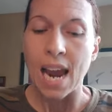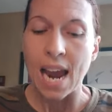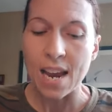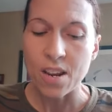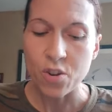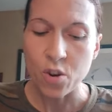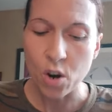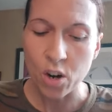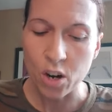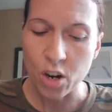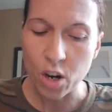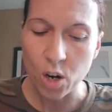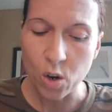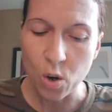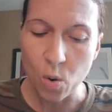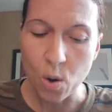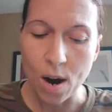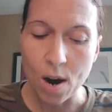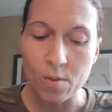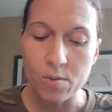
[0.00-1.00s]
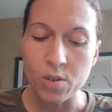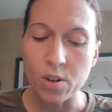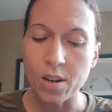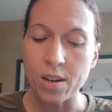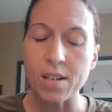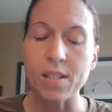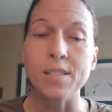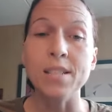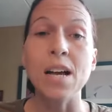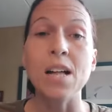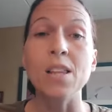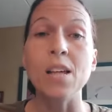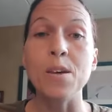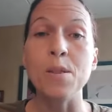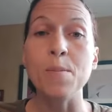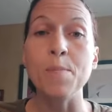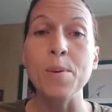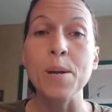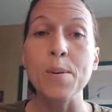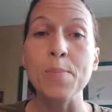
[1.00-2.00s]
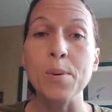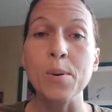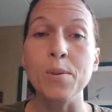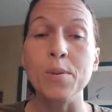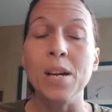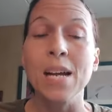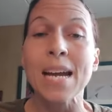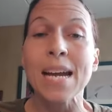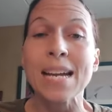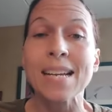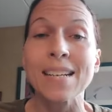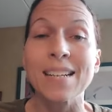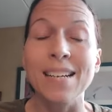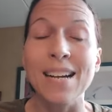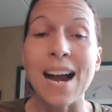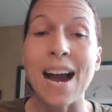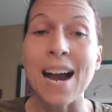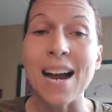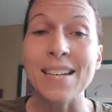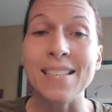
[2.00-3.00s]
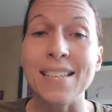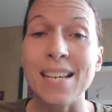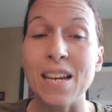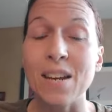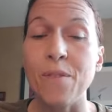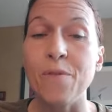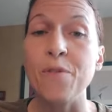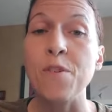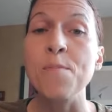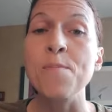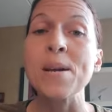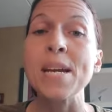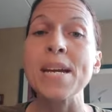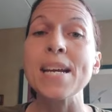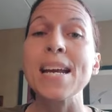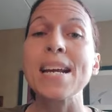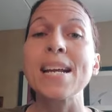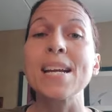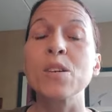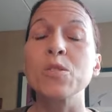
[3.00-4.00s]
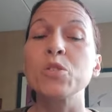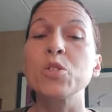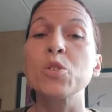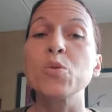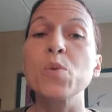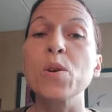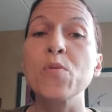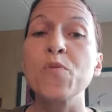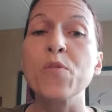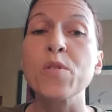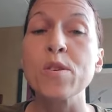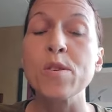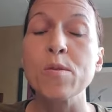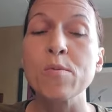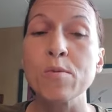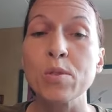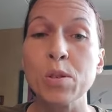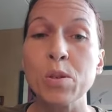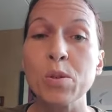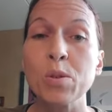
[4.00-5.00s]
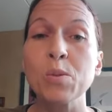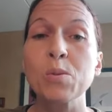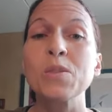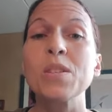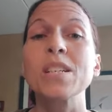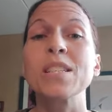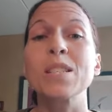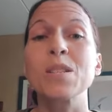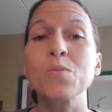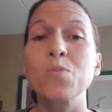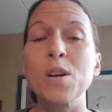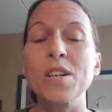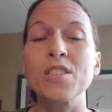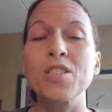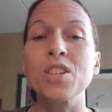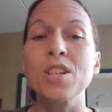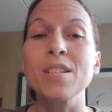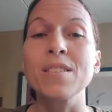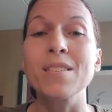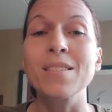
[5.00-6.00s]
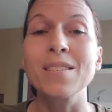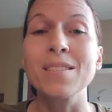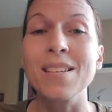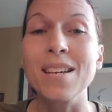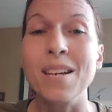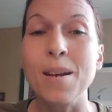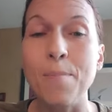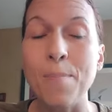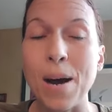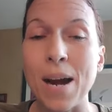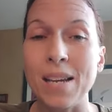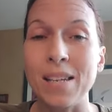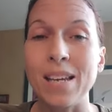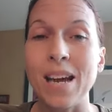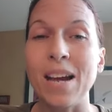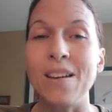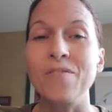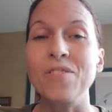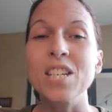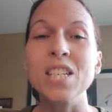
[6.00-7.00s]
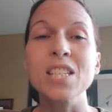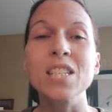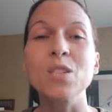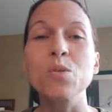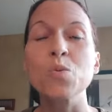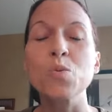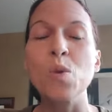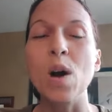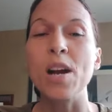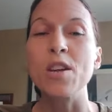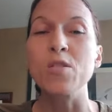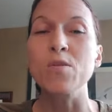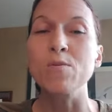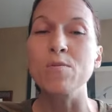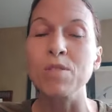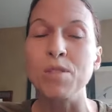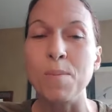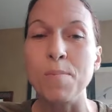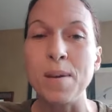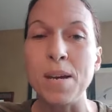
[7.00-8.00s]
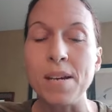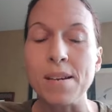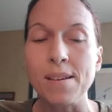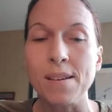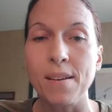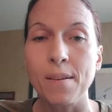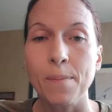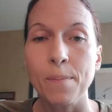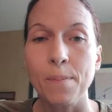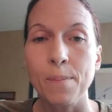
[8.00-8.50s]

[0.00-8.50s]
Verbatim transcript: And you're going to go out and you're going to tell other people, God did it for me and he'll do it for you too. This is what Jesus did in my life. This is who I used to be.